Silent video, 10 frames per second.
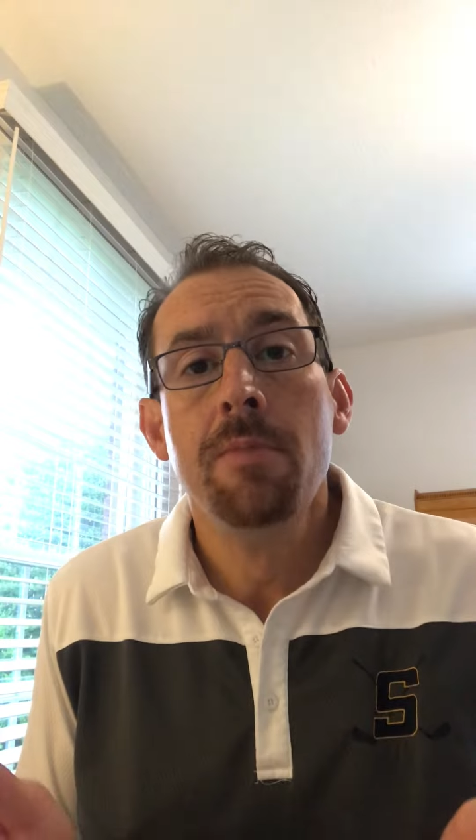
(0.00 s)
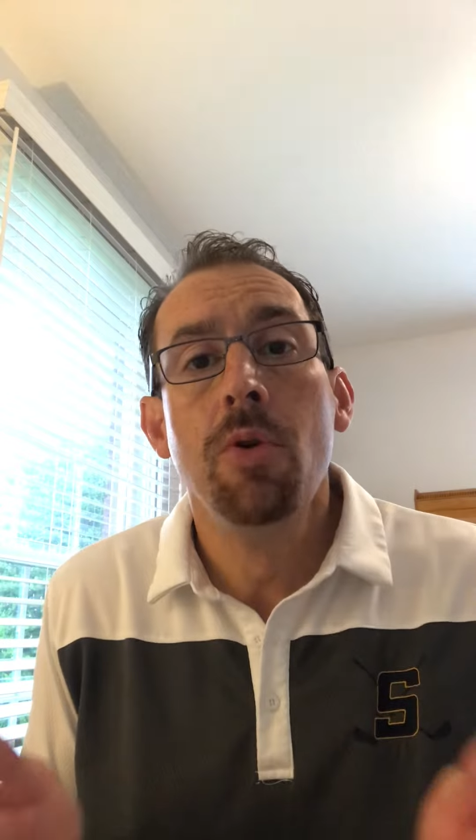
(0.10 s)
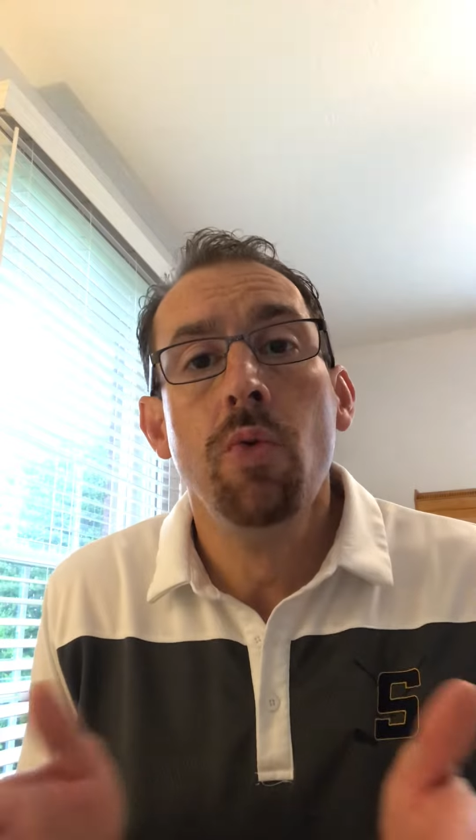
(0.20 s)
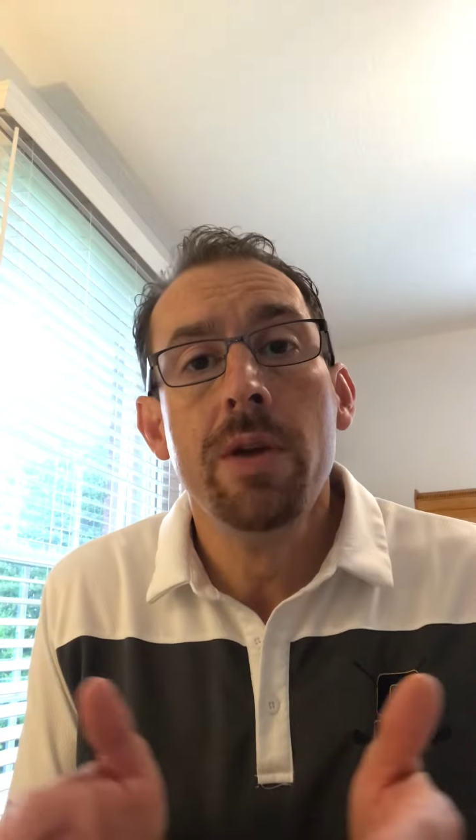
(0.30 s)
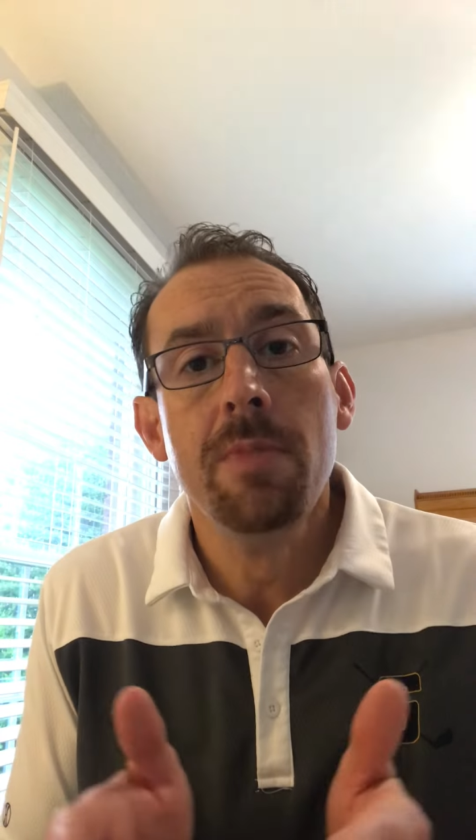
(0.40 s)
But
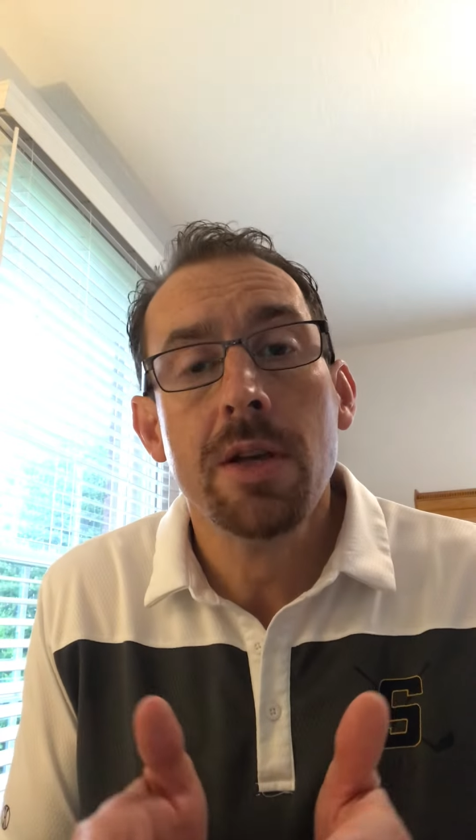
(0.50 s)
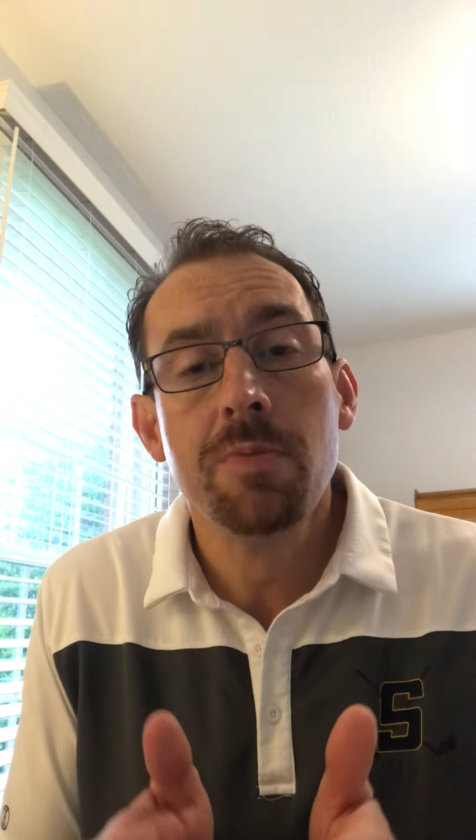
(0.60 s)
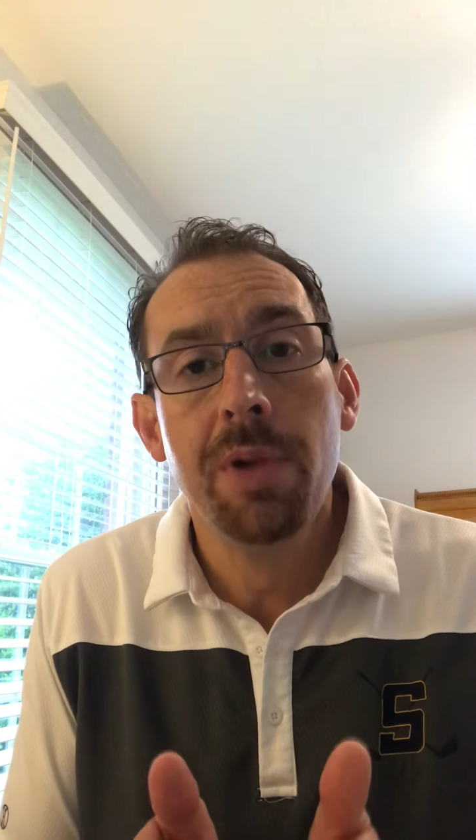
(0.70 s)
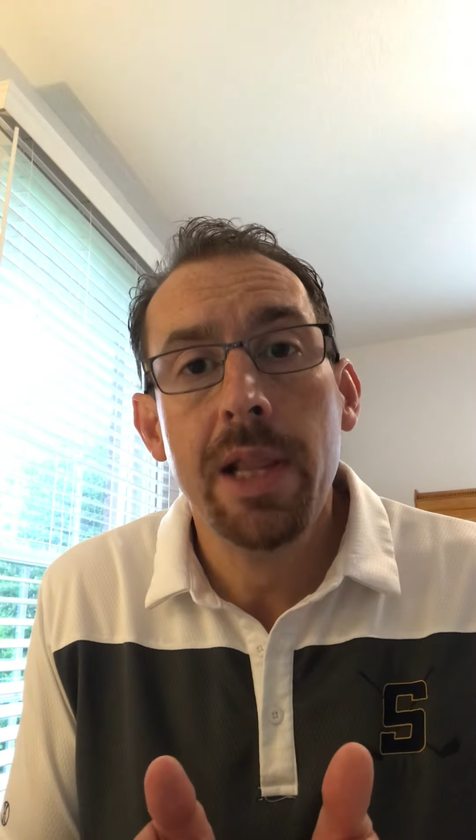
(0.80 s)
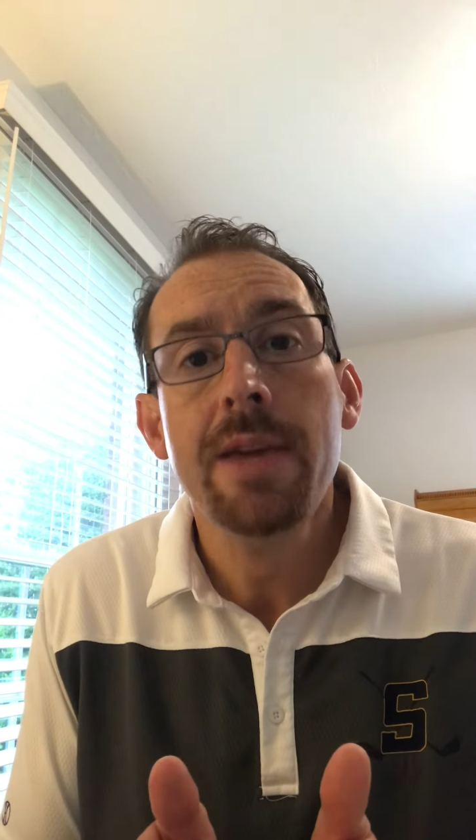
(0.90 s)
we
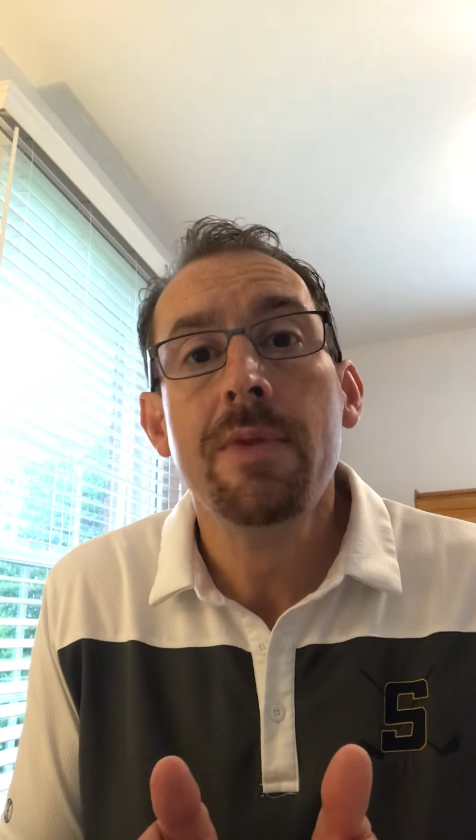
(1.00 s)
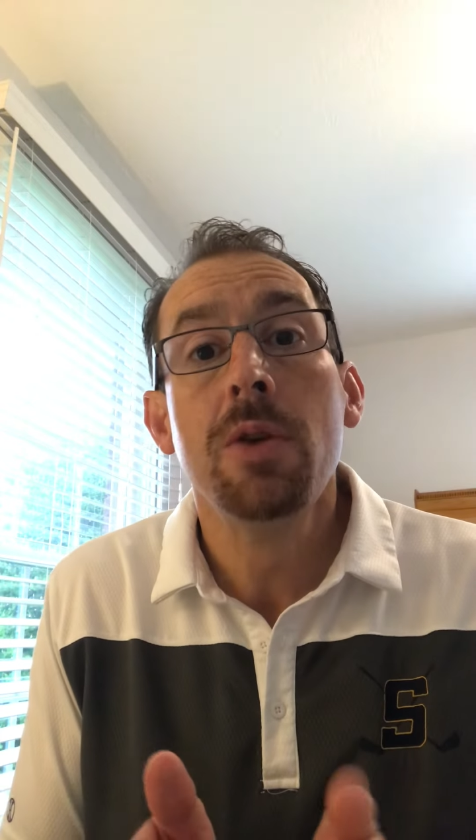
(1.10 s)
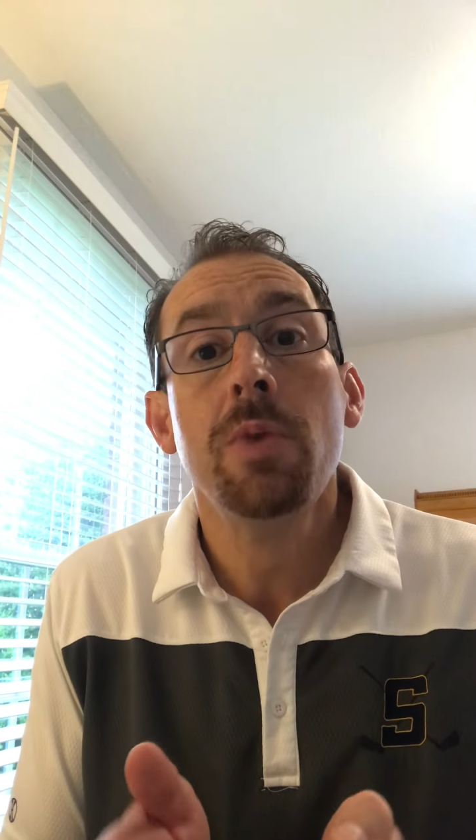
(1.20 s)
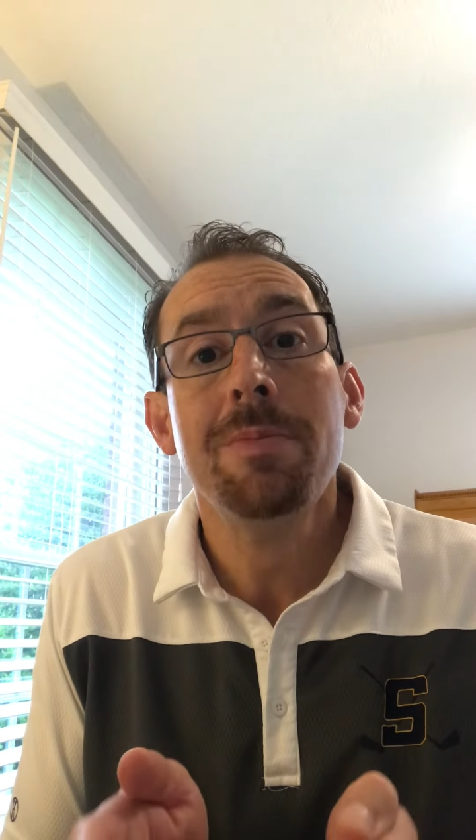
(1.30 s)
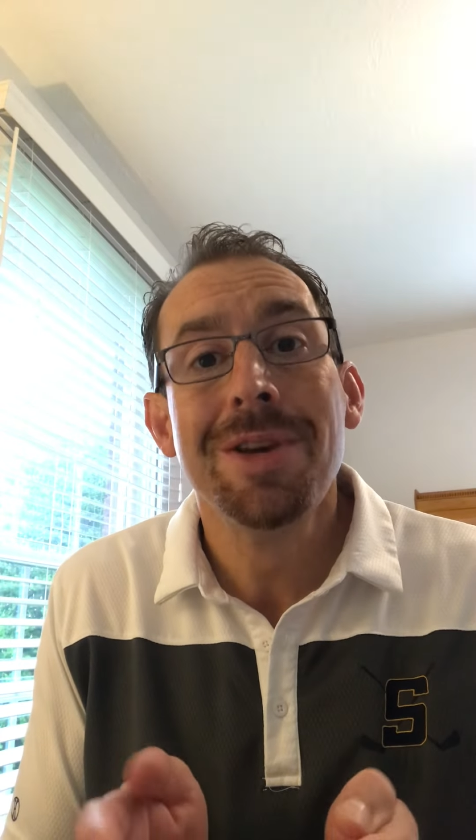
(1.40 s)
must believe it
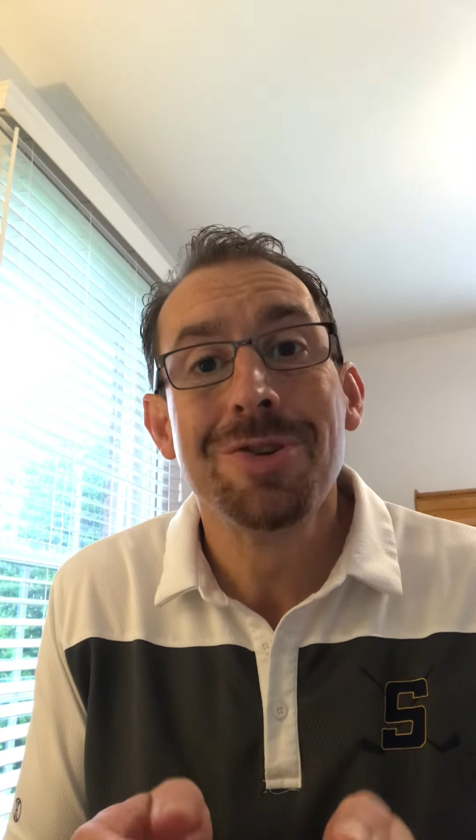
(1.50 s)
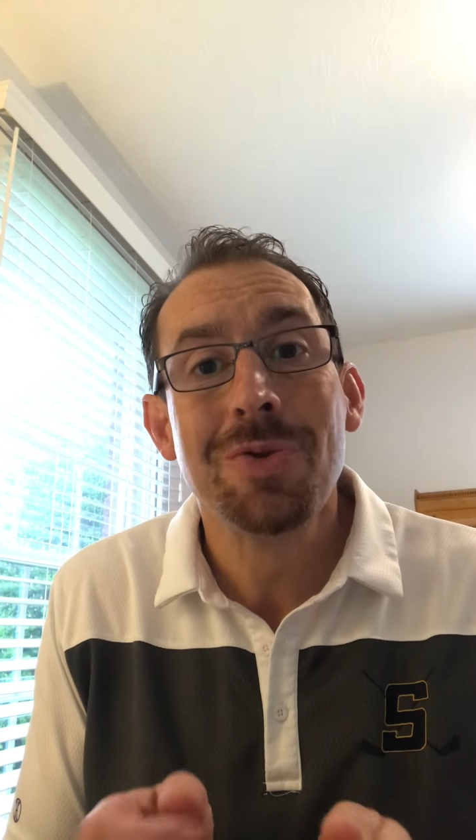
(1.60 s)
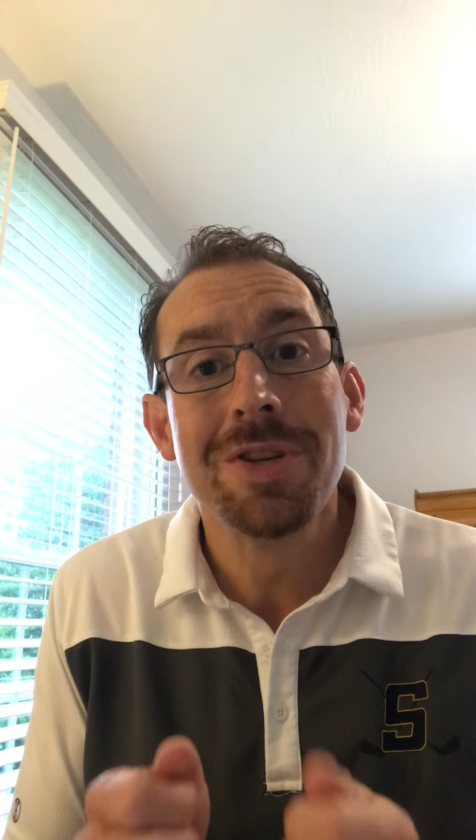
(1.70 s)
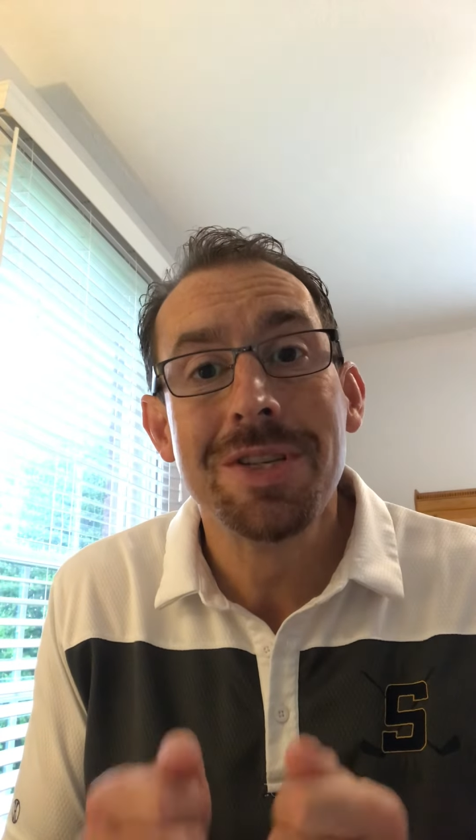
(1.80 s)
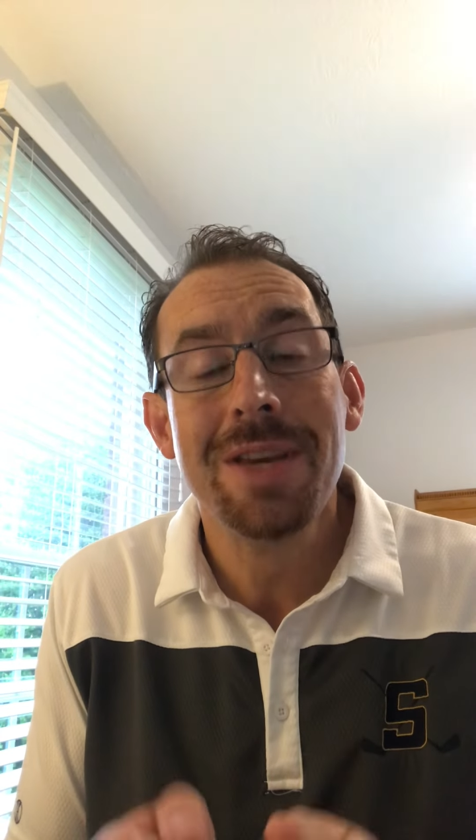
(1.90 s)
and we must
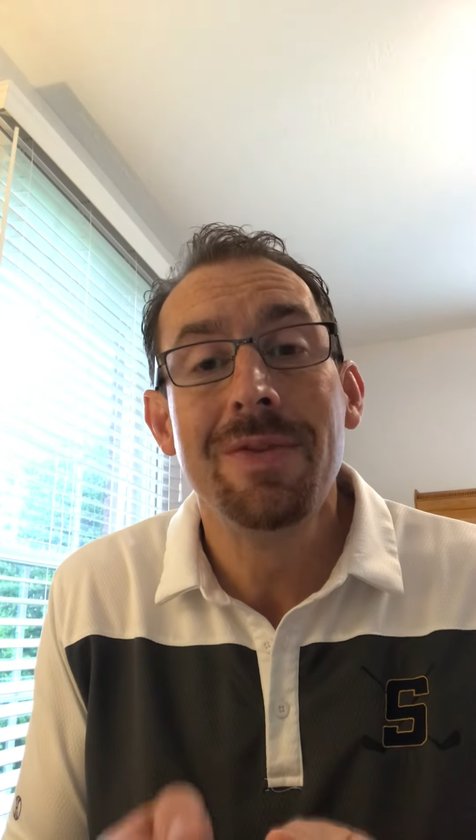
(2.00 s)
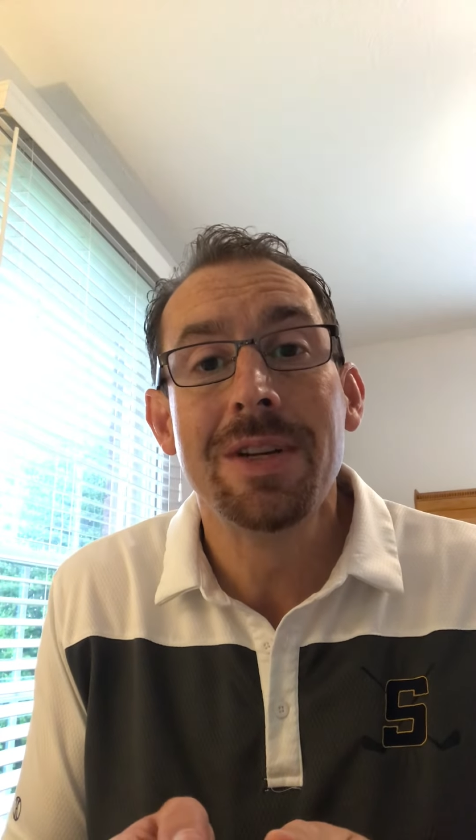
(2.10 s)
receive